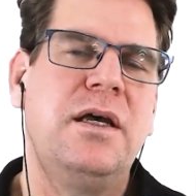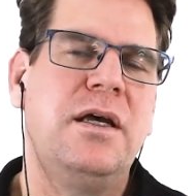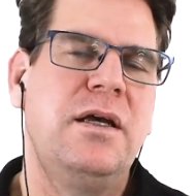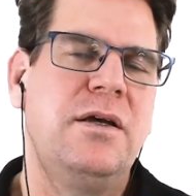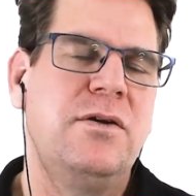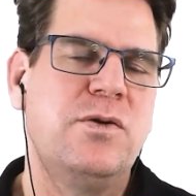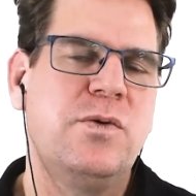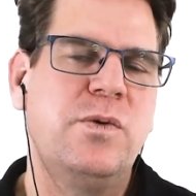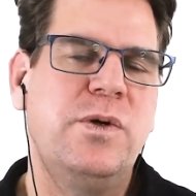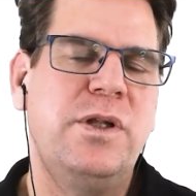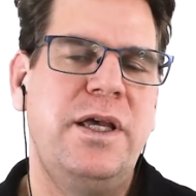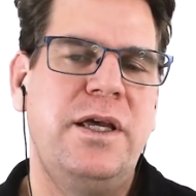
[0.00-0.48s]

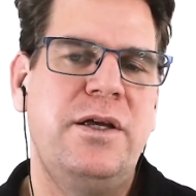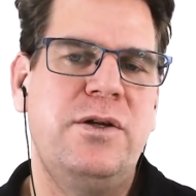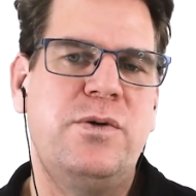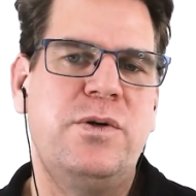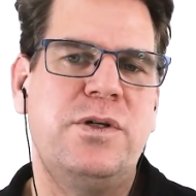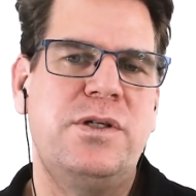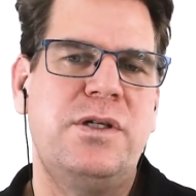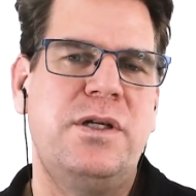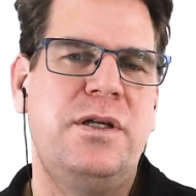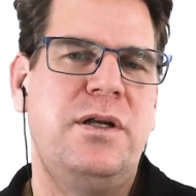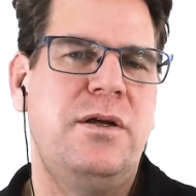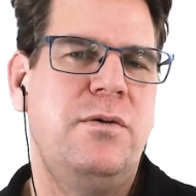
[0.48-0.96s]
it's really
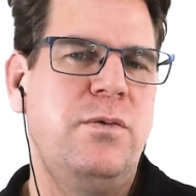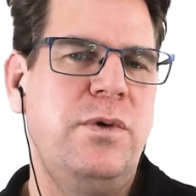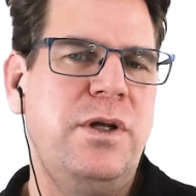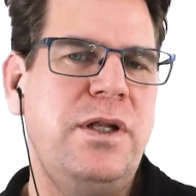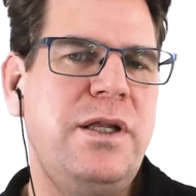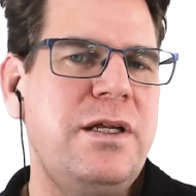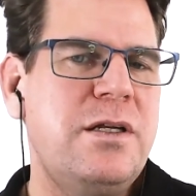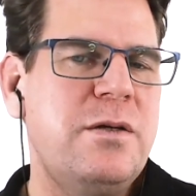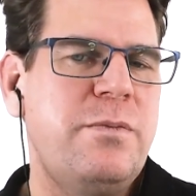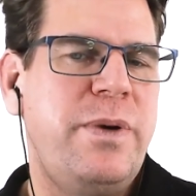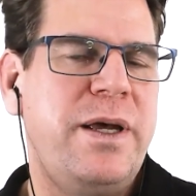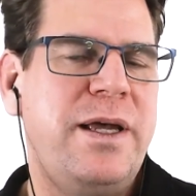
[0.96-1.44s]
interesting. It
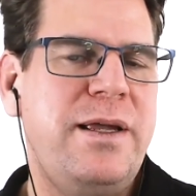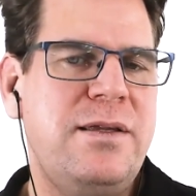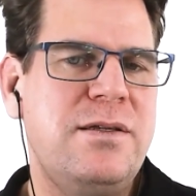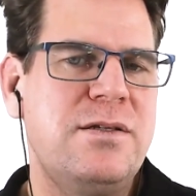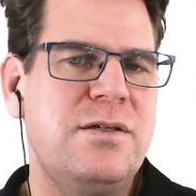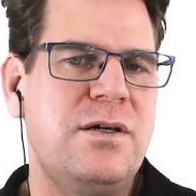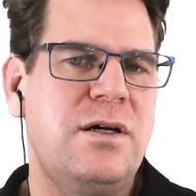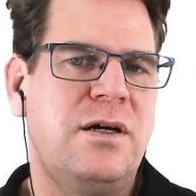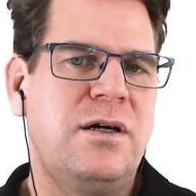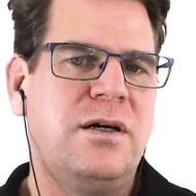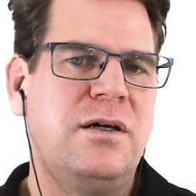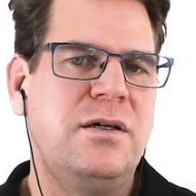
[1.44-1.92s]
really
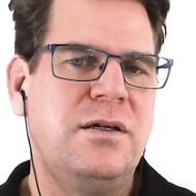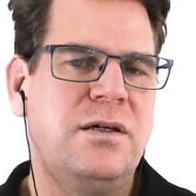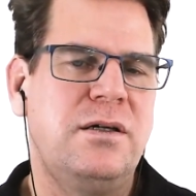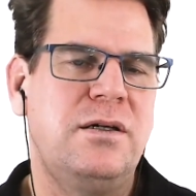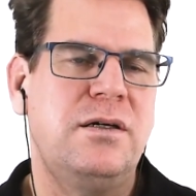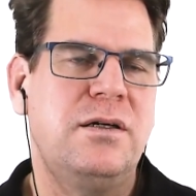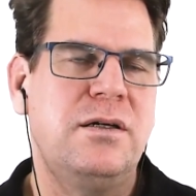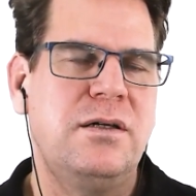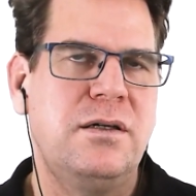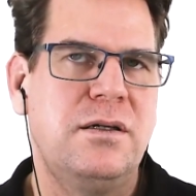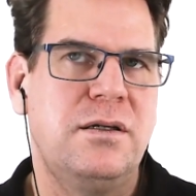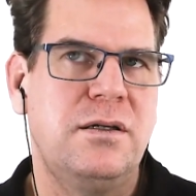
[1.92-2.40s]
depends
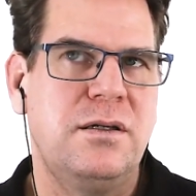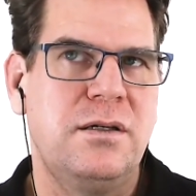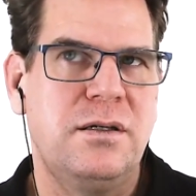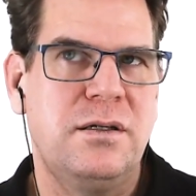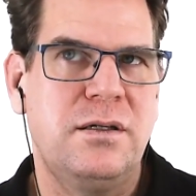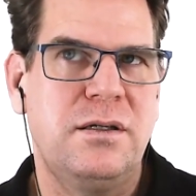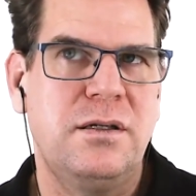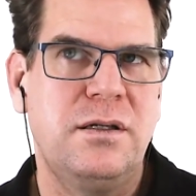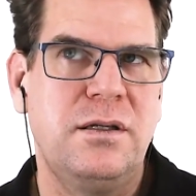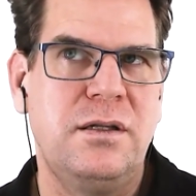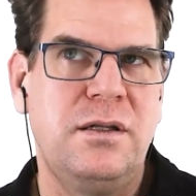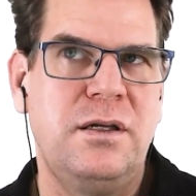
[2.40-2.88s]
on
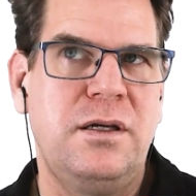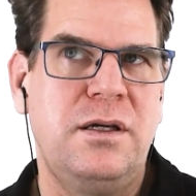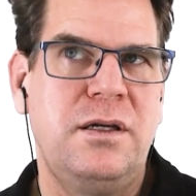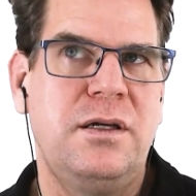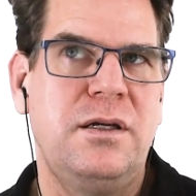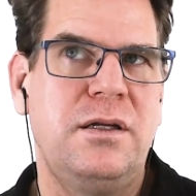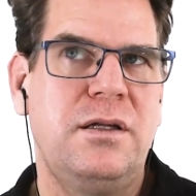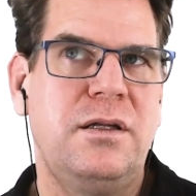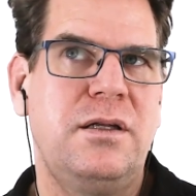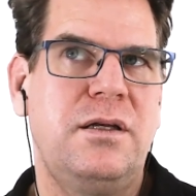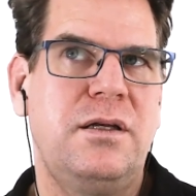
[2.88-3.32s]
the